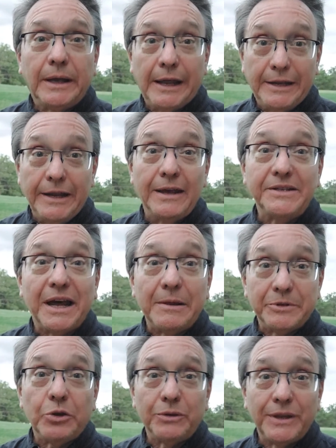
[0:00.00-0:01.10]
And yes,
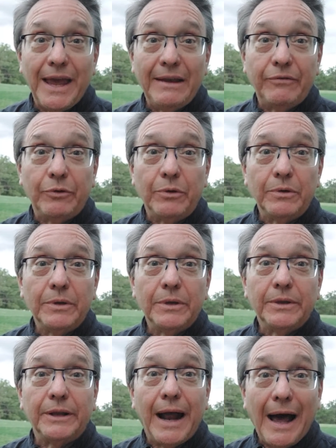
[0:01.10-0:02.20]
I'm so thankful
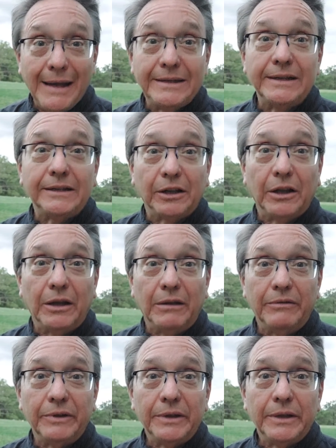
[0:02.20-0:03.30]
that I did
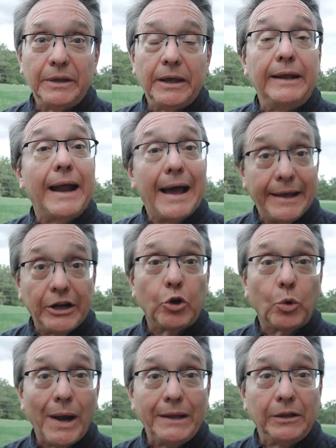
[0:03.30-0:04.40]
love, and I had a
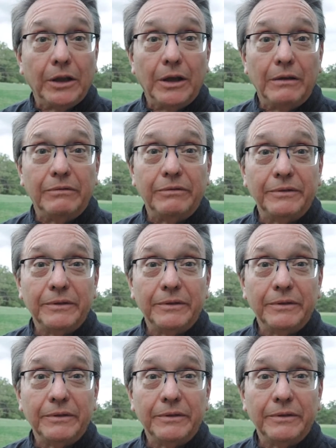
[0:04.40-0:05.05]
great love,